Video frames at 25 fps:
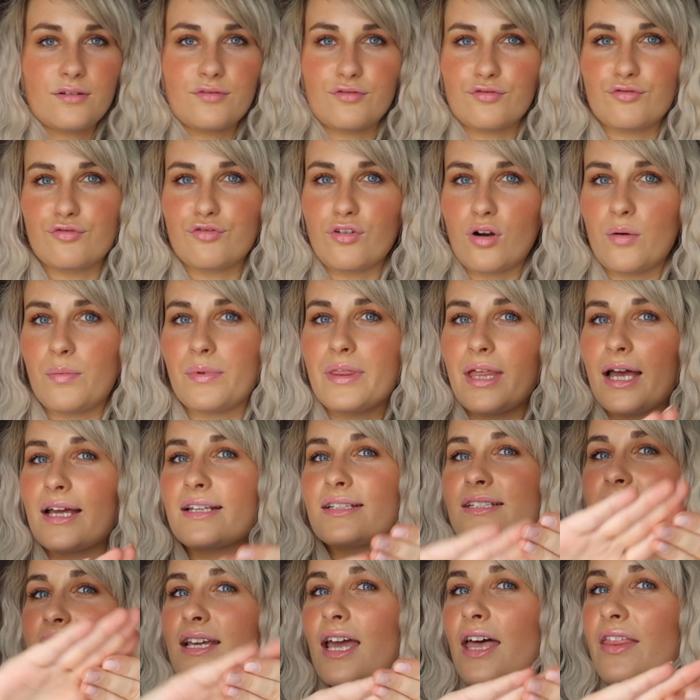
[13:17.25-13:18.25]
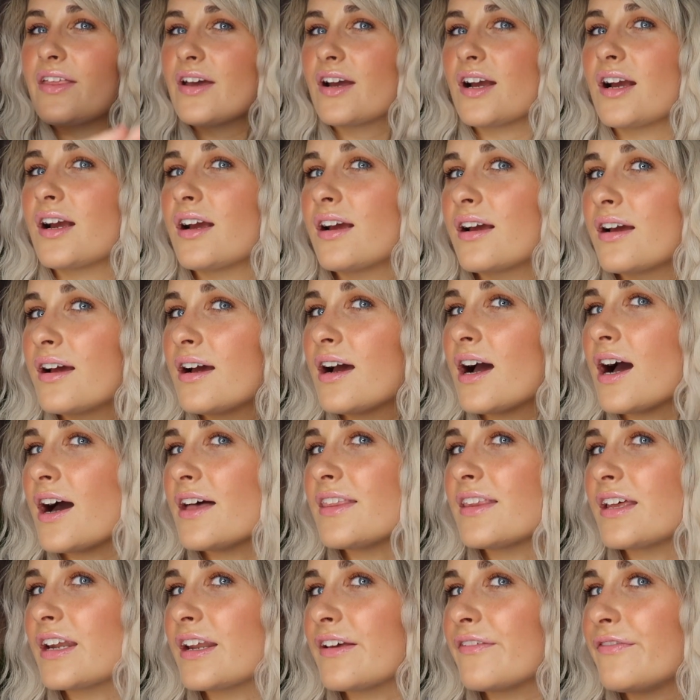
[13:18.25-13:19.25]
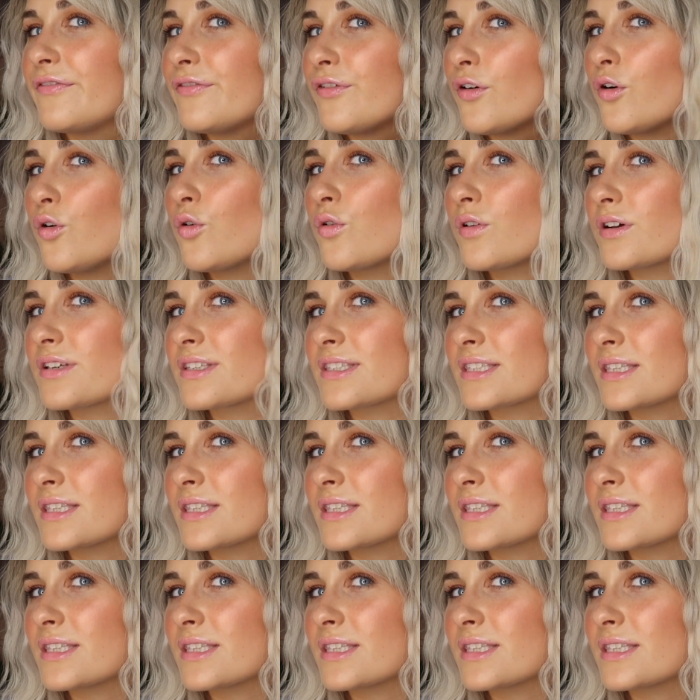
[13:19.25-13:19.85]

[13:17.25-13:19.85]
Rub that together, and then I focus